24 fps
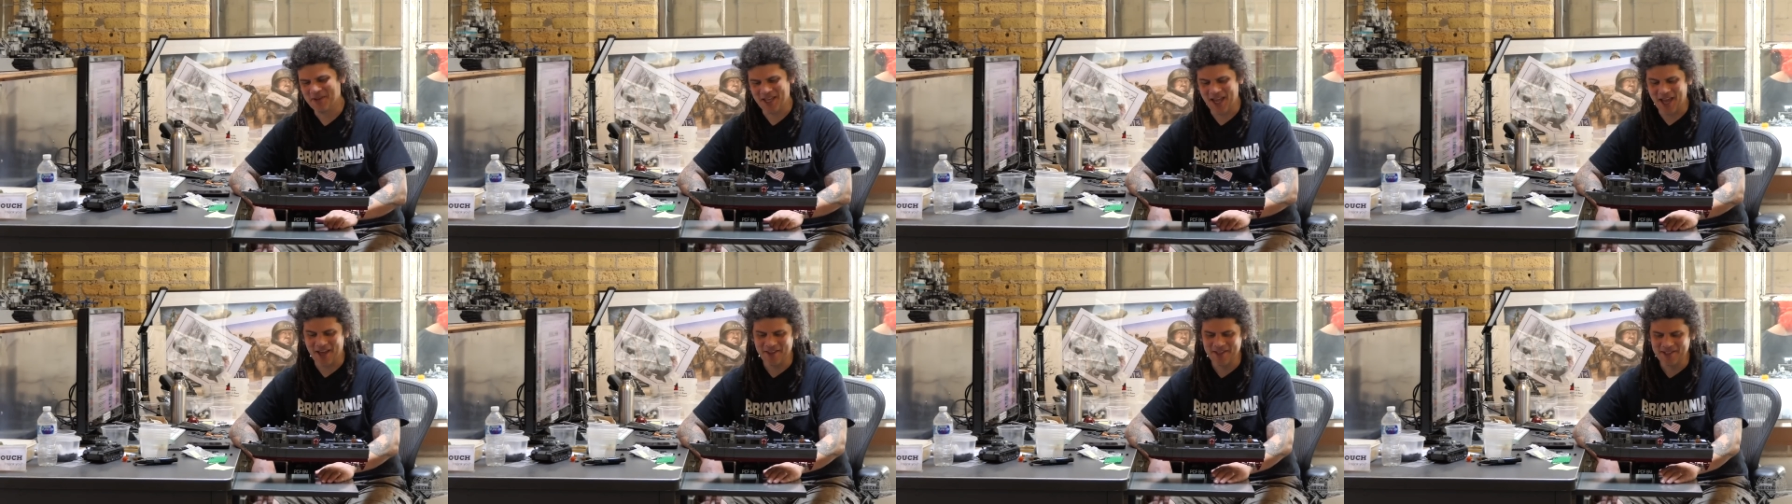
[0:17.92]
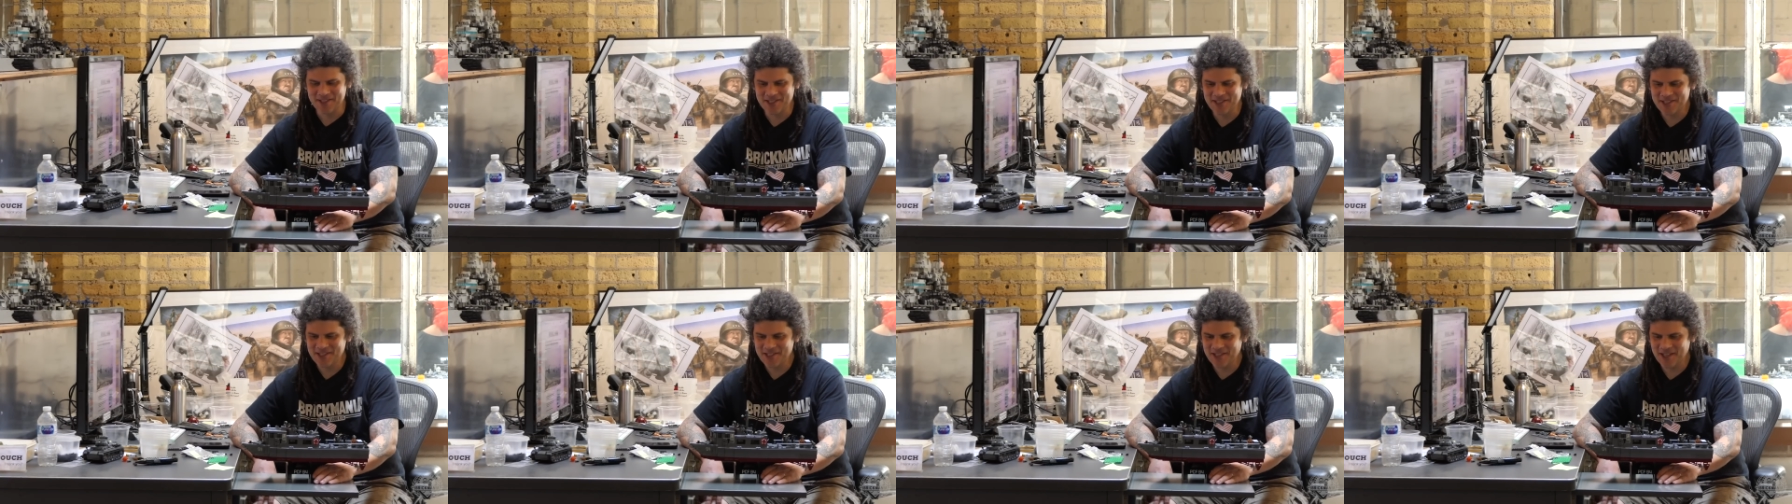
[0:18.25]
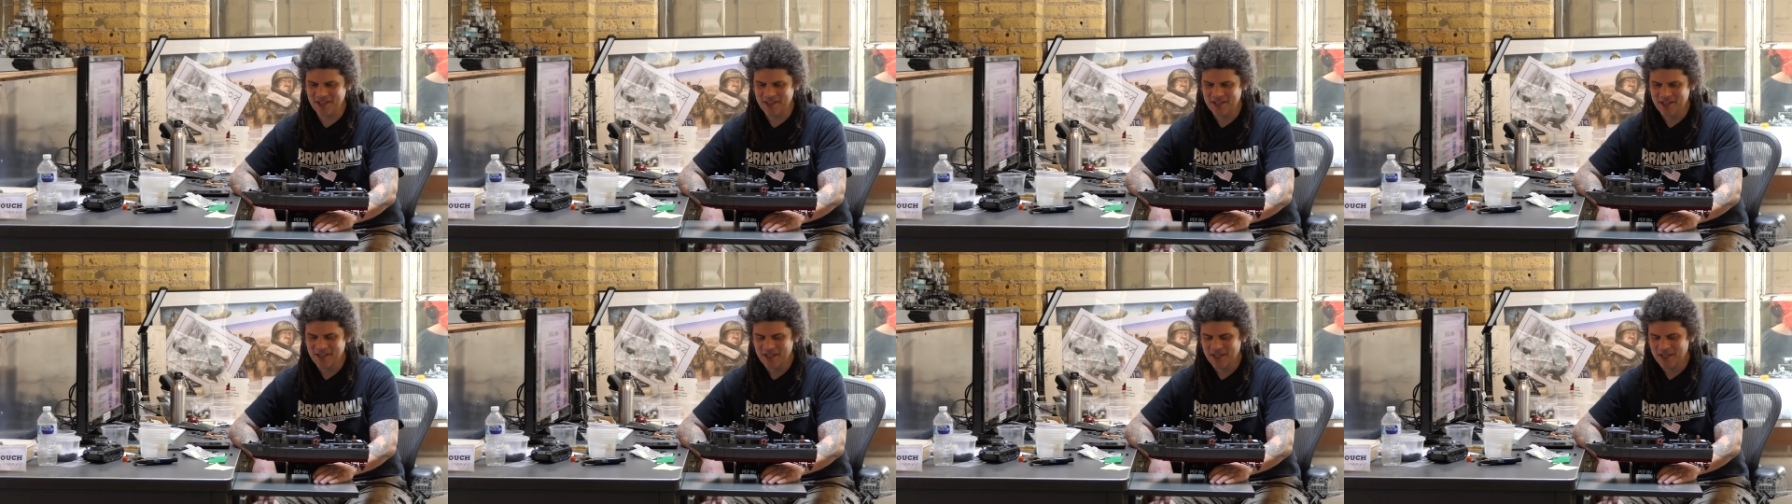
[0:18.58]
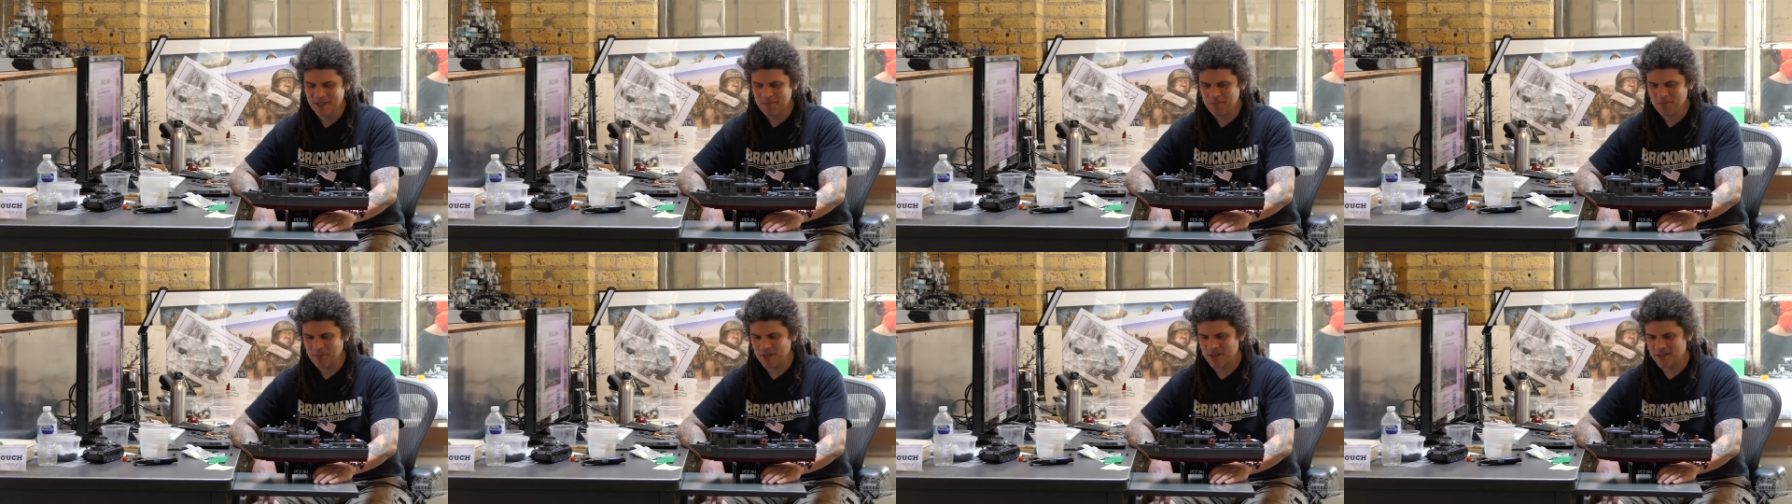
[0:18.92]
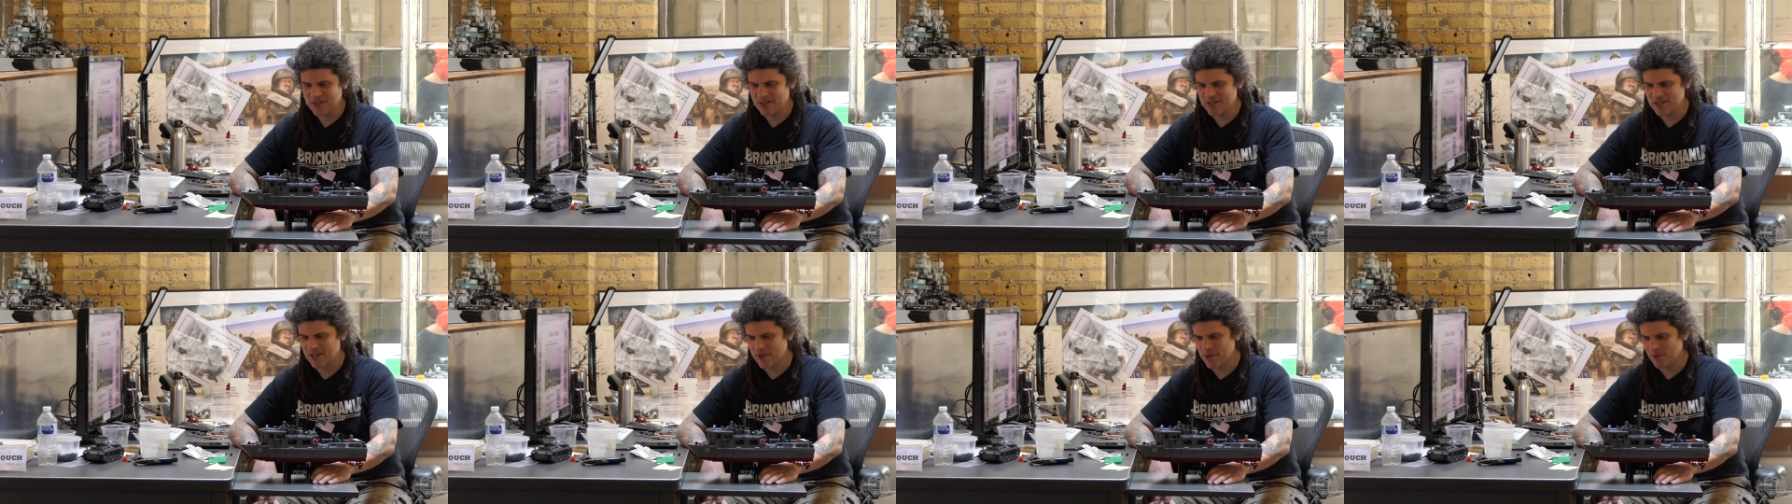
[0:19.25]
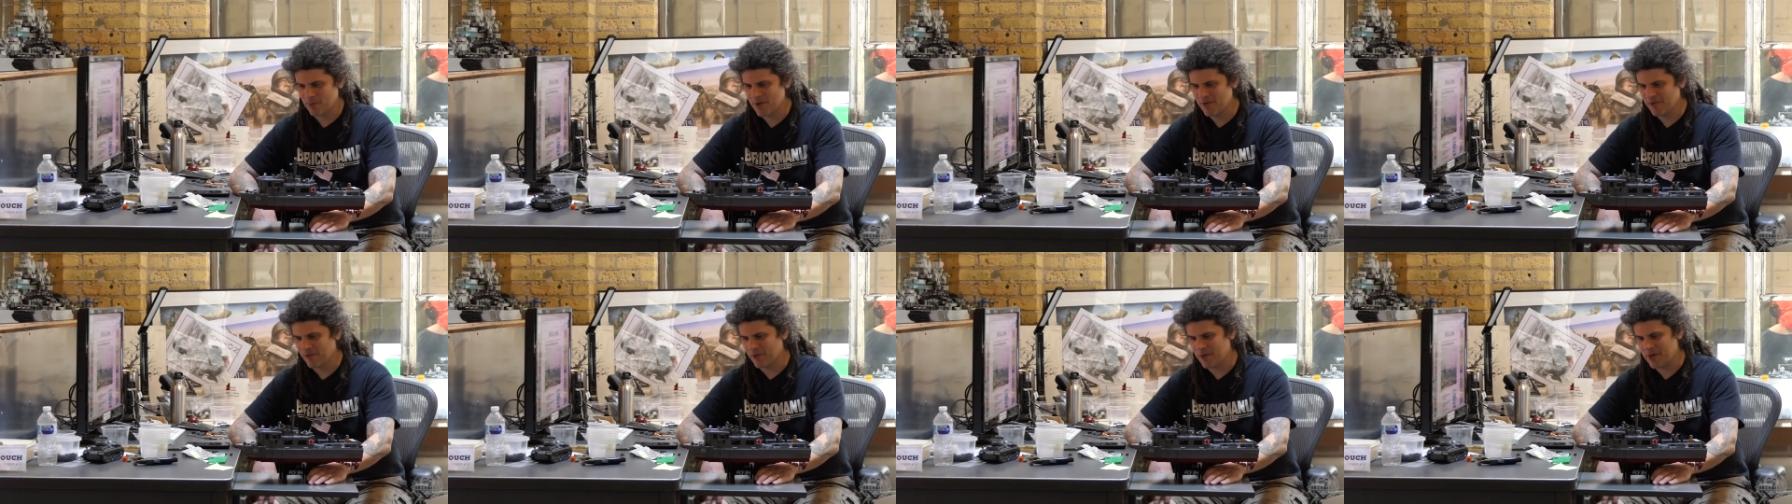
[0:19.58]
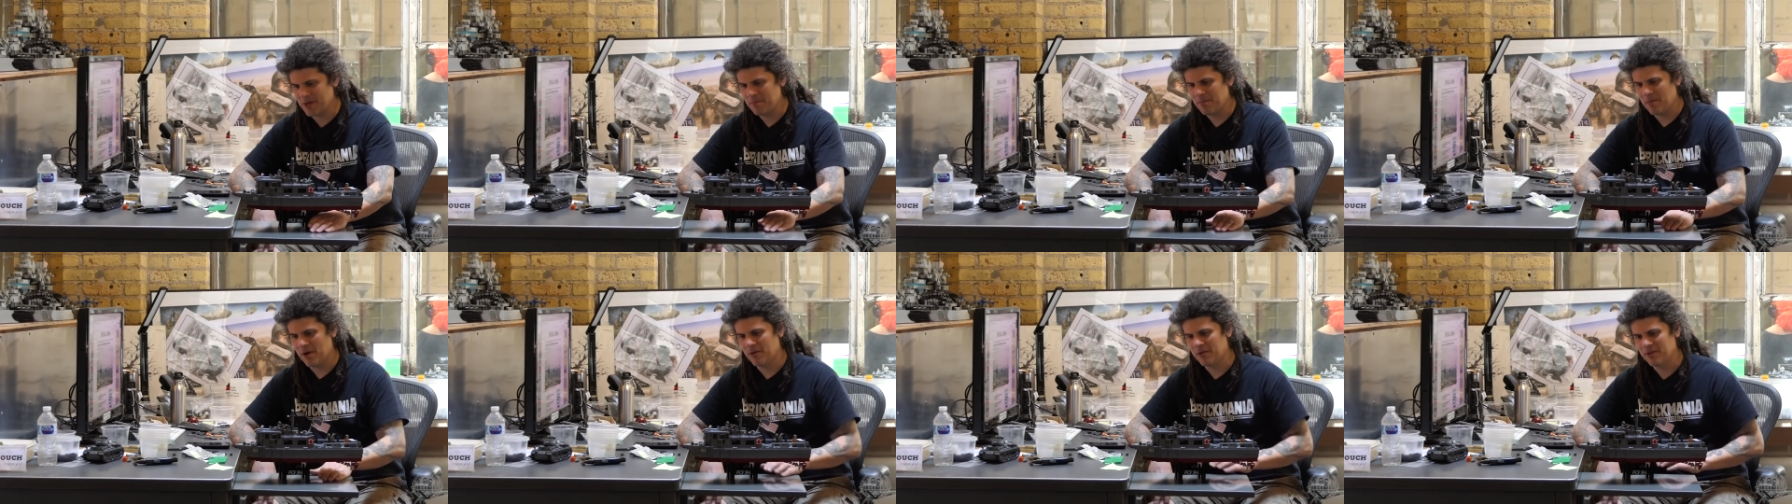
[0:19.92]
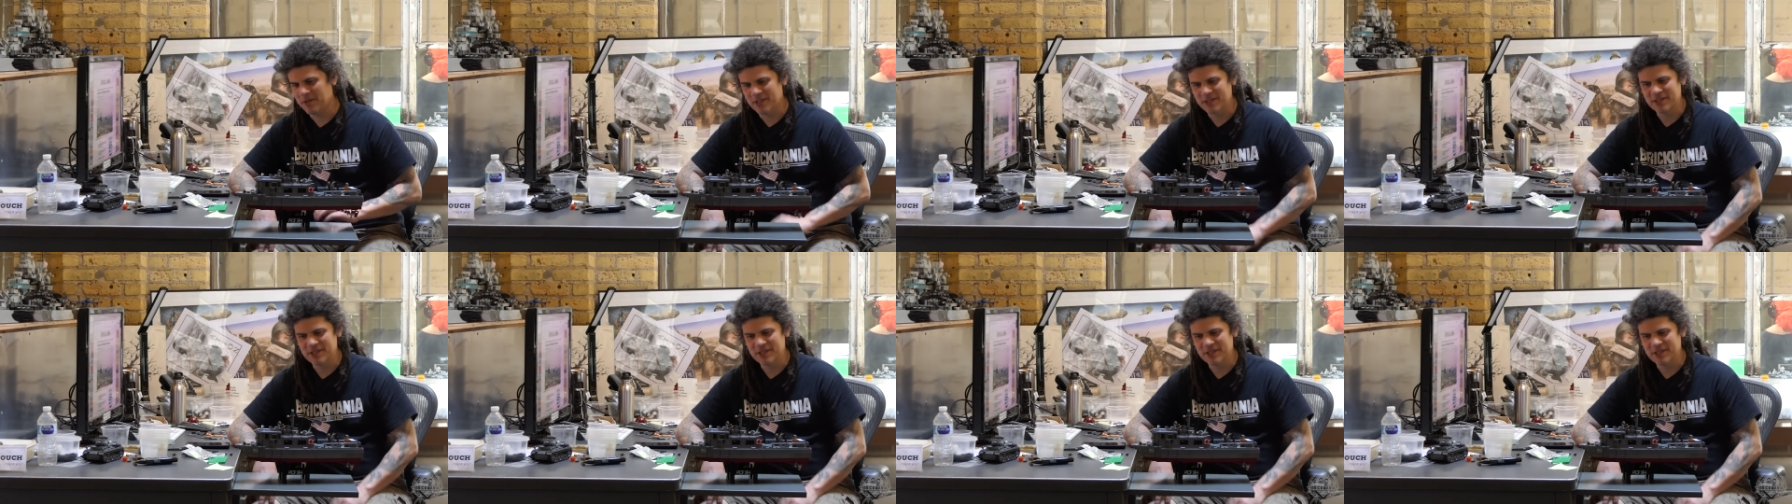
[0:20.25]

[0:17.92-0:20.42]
but yeah, this is a this is another riverine boat.